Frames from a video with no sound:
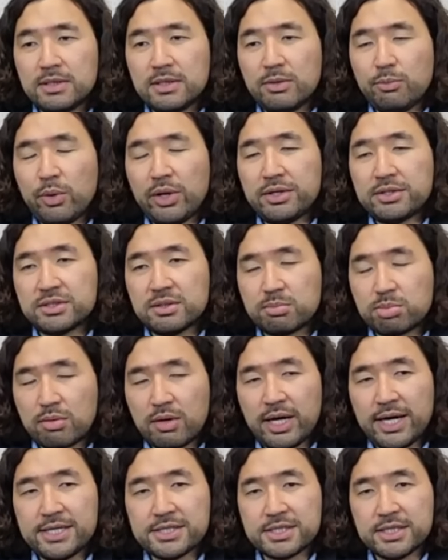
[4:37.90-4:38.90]
Whether
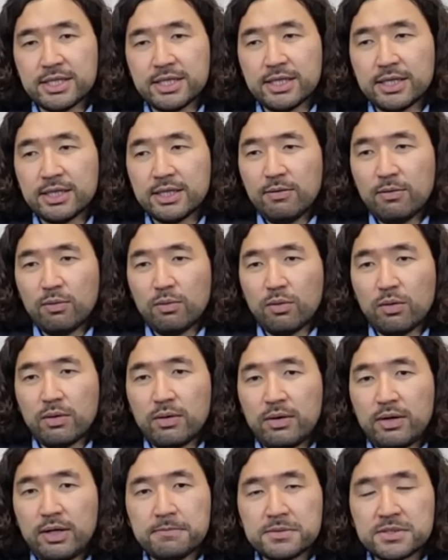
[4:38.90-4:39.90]
surprising
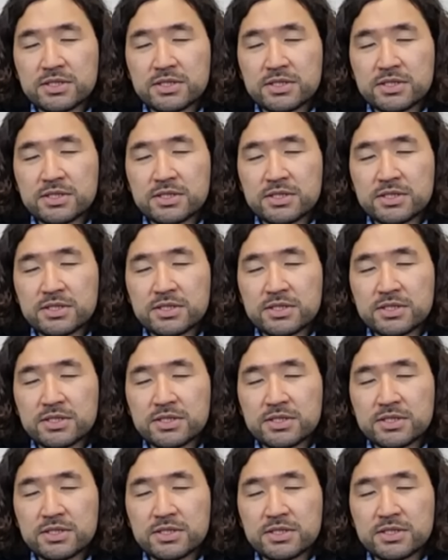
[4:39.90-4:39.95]
or